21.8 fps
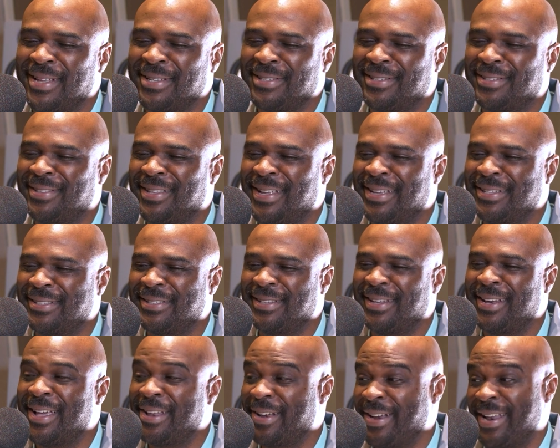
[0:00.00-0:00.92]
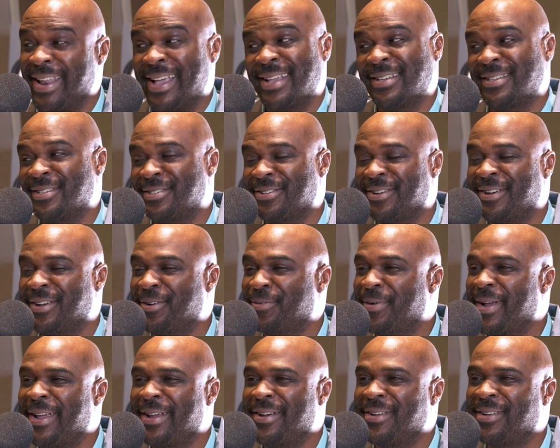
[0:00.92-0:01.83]
Well, that's that's an honor. It actually
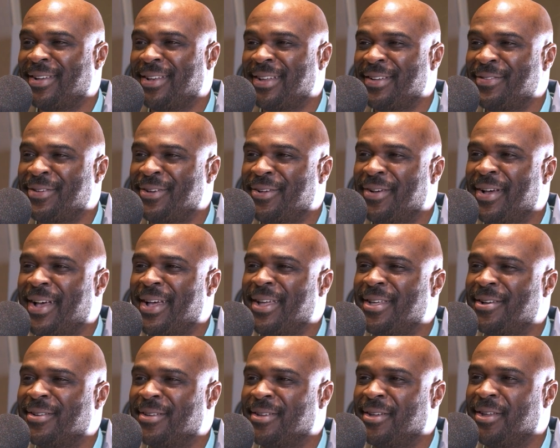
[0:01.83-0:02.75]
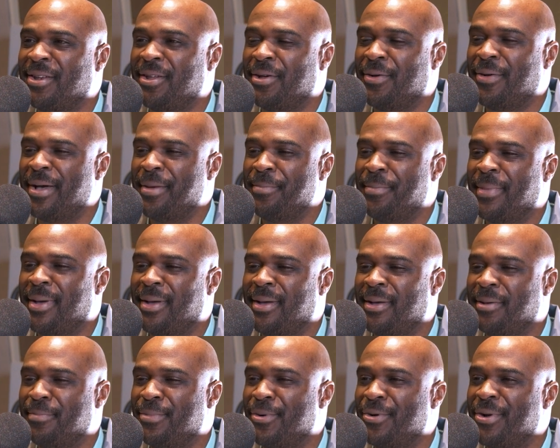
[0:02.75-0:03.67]
started right here in Cleveland, Ohio. You know, I'm
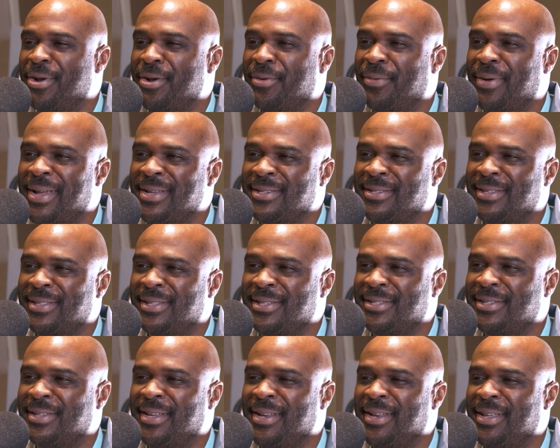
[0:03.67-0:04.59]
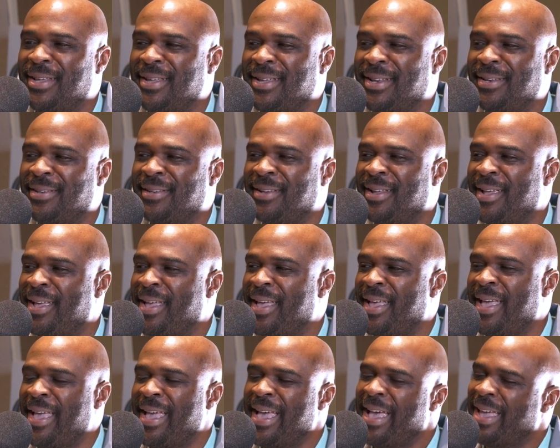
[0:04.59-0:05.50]
uh, born and raised in this city, and
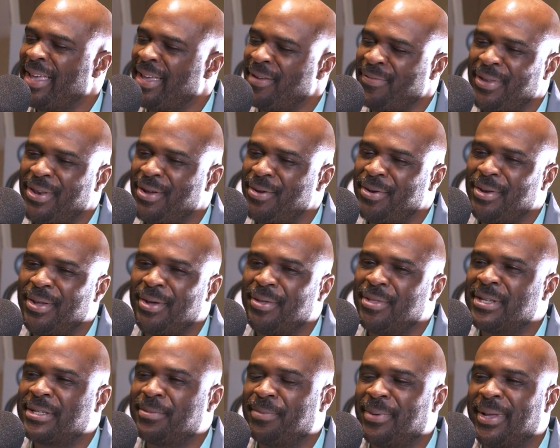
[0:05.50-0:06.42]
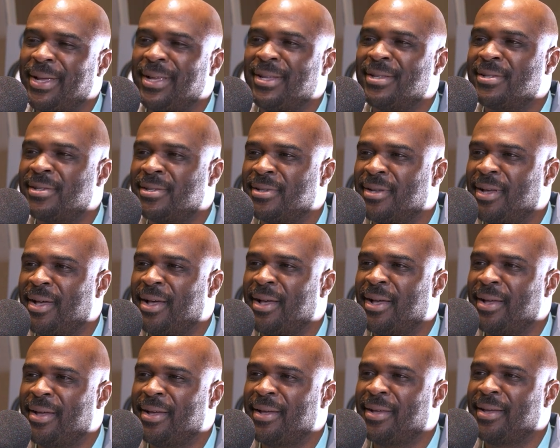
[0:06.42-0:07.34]
if you don't know this place,
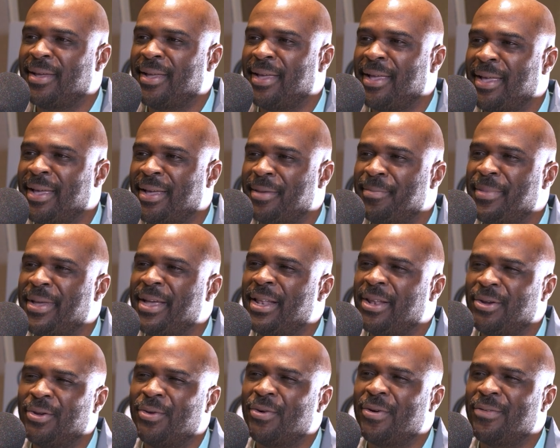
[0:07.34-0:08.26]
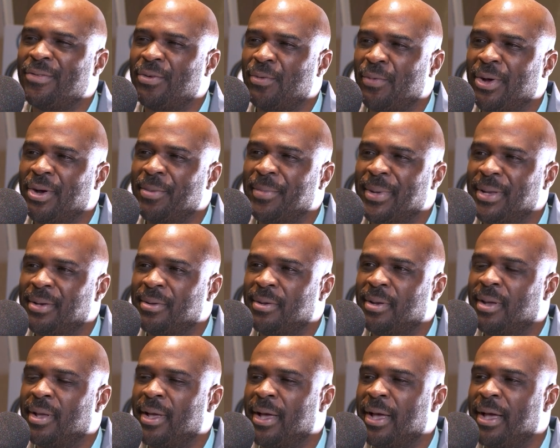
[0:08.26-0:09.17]
uh, it could be a little overwhelming.
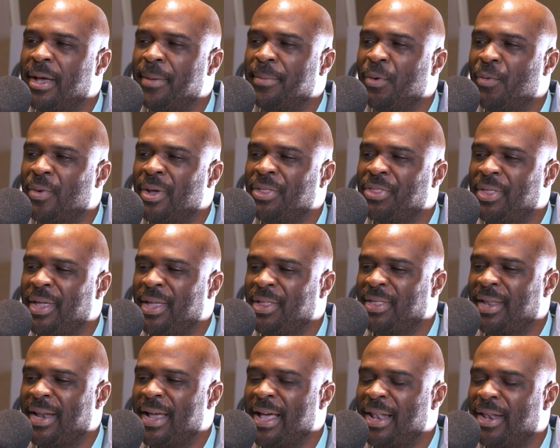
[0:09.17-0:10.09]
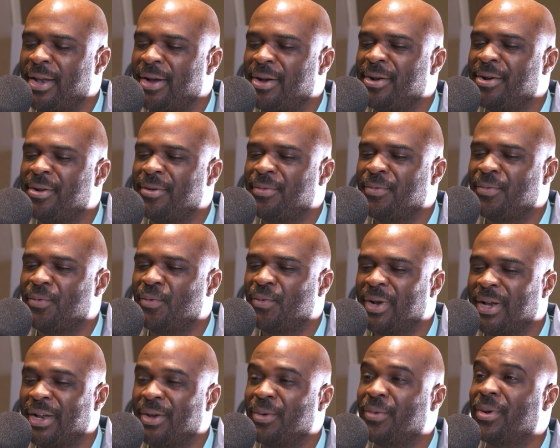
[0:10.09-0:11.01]
Uh, but one thing that I
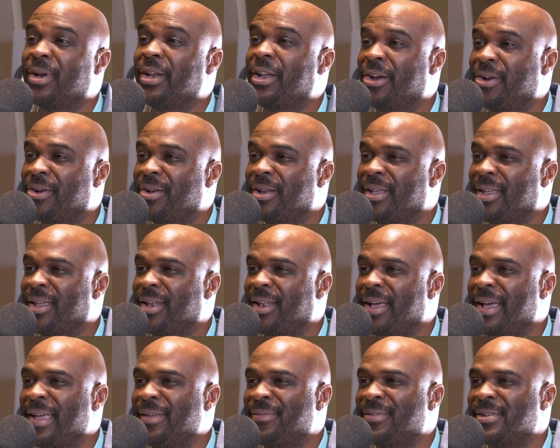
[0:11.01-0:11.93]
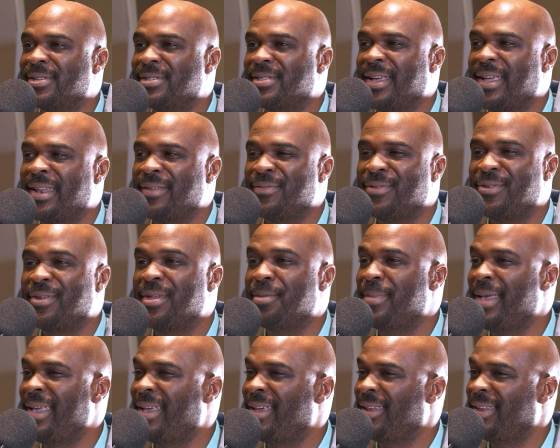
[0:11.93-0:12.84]
learned really, really early in life is that if you
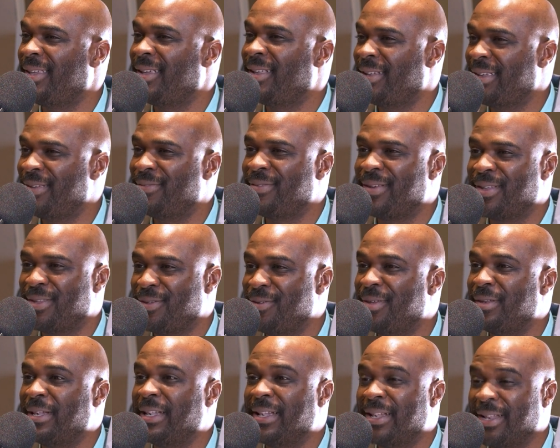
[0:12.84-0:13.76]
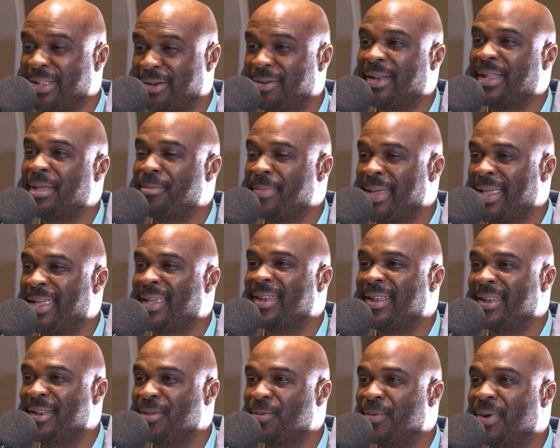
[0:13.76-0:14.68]
can make it in Cleveland, you can literally make
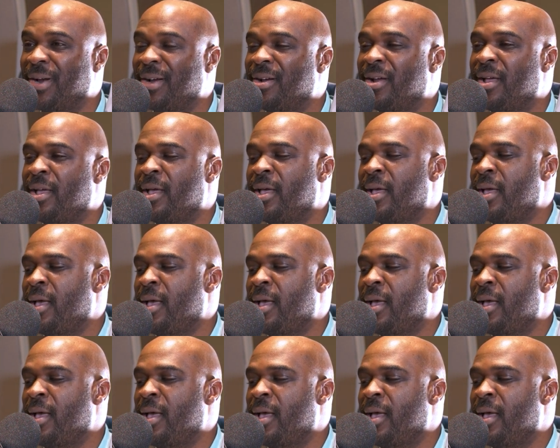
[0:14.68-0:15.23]
it anywhere.